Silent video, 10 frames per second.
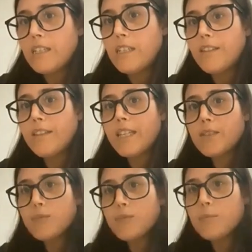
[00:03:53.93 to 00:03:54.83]

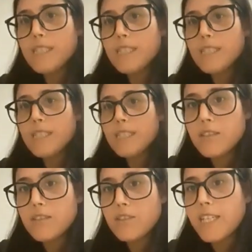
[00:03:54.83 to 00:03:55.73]
Then we made
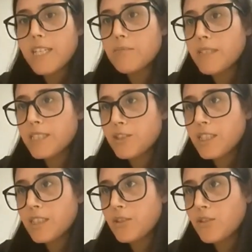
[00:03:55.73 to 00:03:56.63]
the shade
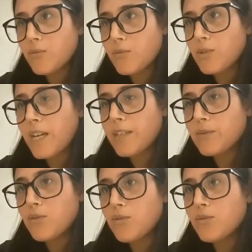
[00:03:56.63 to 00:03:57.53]
matching. So we have to
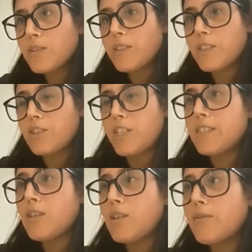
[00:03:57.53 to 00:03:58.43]
choose the
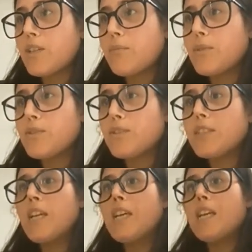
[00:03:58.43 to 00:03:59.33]
shade of the composite
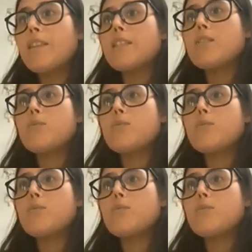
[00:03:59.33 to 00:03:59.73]
that we